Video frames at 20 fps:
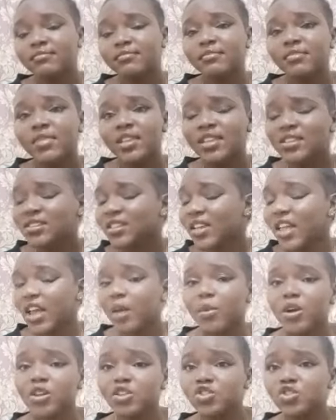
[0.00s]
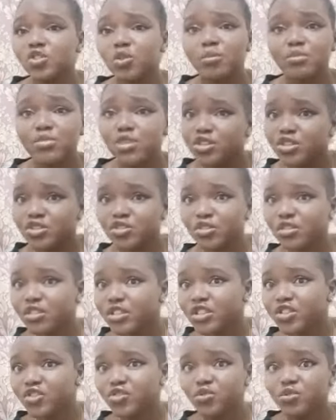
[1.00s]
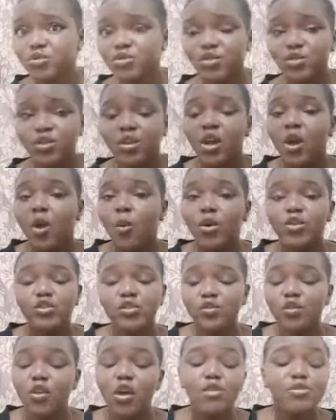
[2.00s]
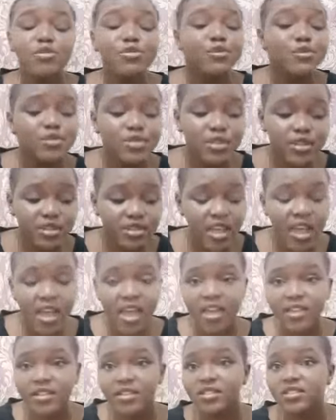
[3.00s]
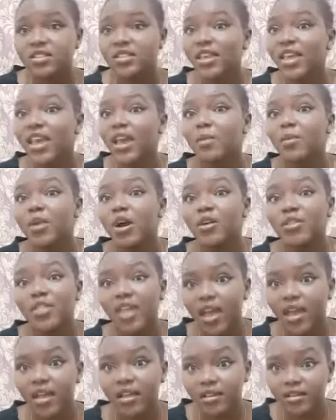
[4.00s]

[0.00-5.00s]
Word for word: He doesn't care about your emotional issues or what you've gone through today. He doesn't care about that.